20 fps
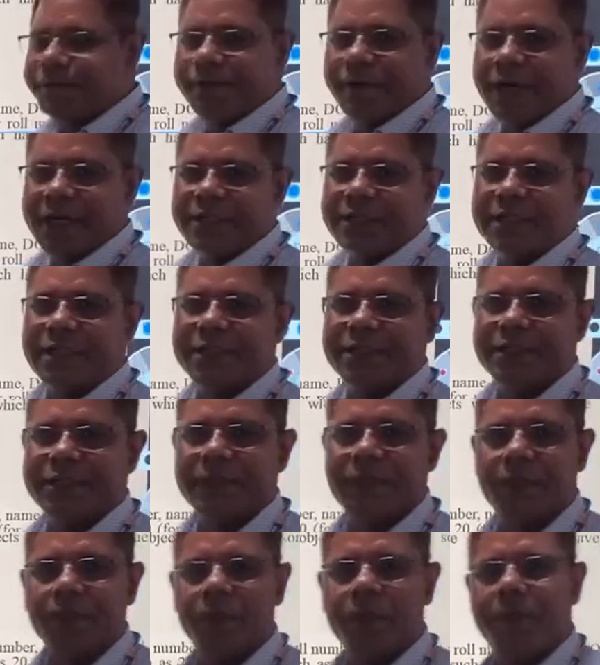
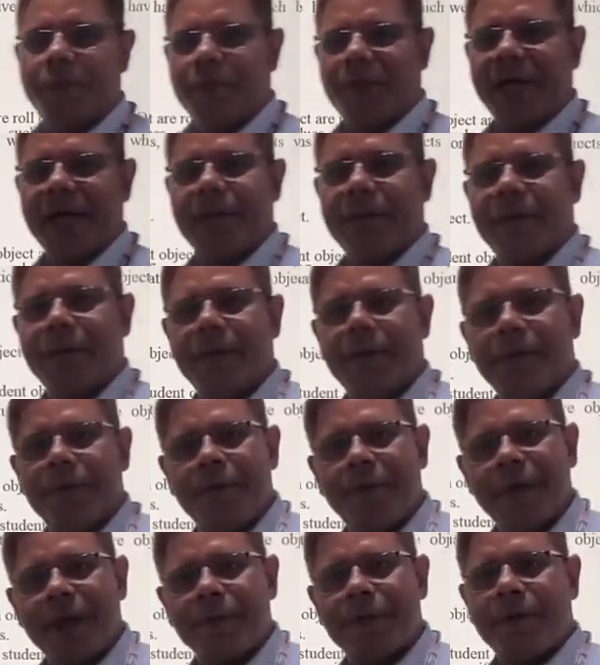functions we
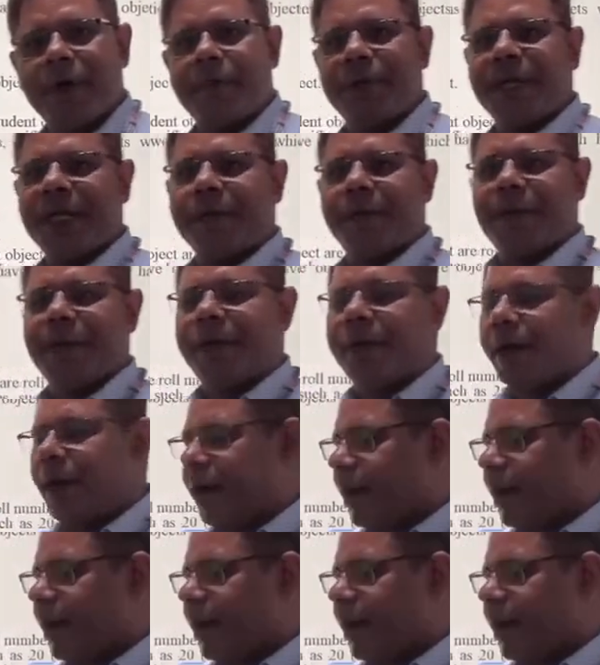can perform different